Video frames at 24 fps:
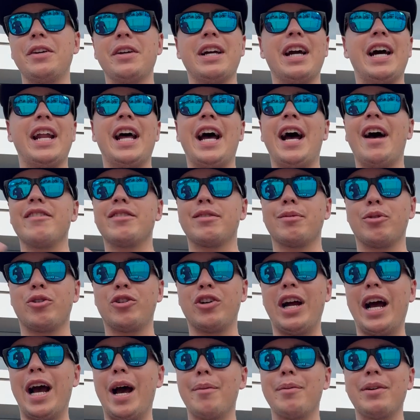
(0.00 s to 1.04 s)
you gotta have some
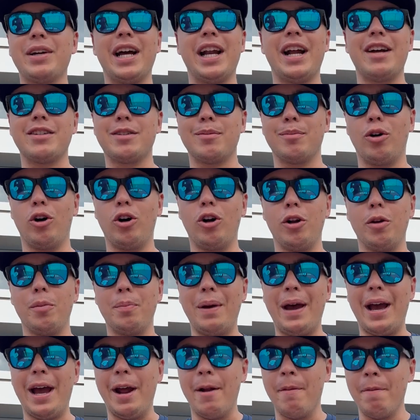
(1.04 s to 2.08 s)
crab, you gotta have some Old
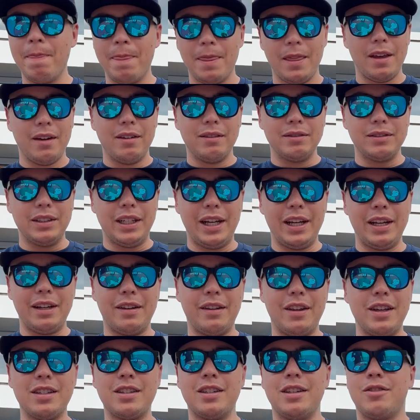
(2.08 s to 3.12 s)
Bay. And
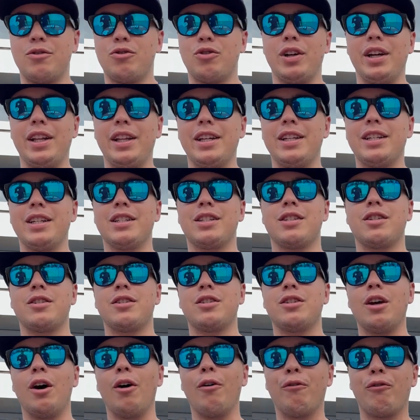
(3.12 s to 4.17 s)
this is really just
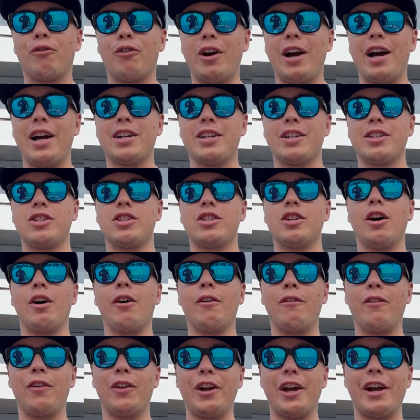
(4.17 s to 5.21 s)
so fresh and so
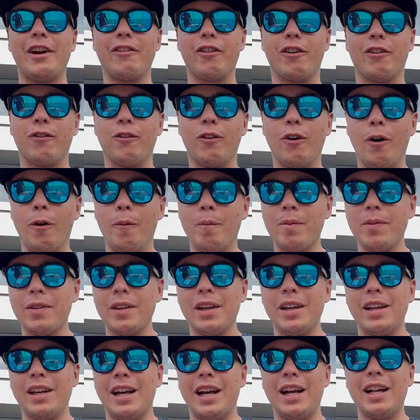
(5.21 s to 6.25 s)
flavorful.
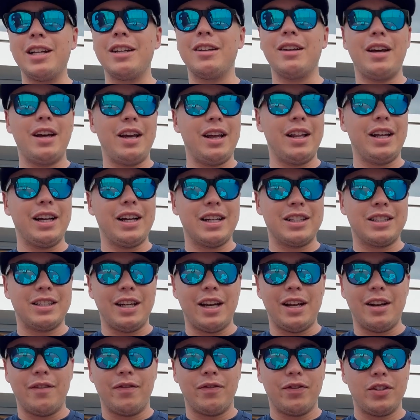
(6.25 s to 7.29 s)
And like I
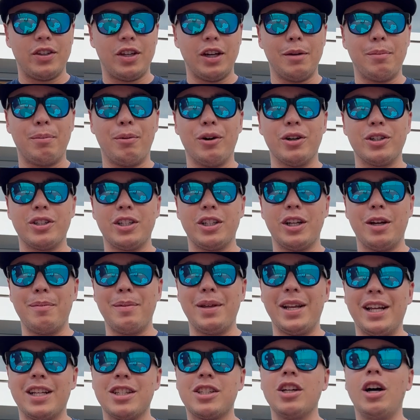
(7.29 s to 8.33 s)
said, good portion, good
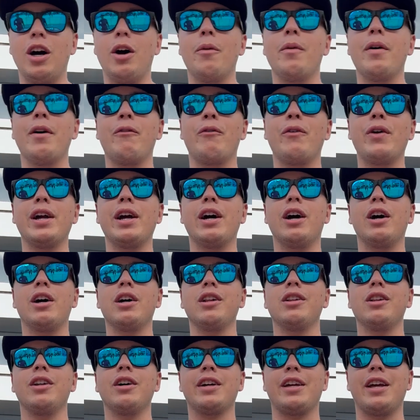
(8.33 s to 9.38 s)
meeting. So if we are
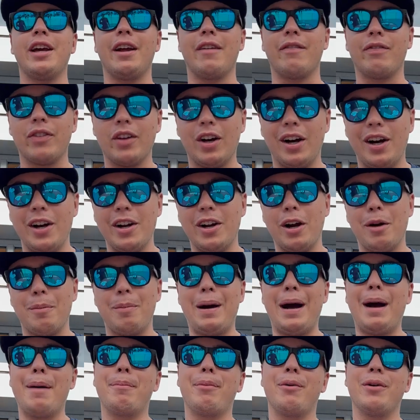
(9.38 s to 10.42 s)
looking on our
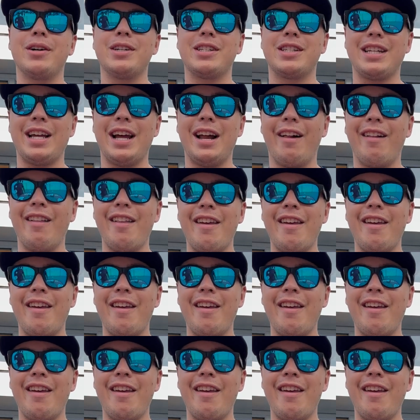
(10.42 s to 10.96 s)
popcorn scale,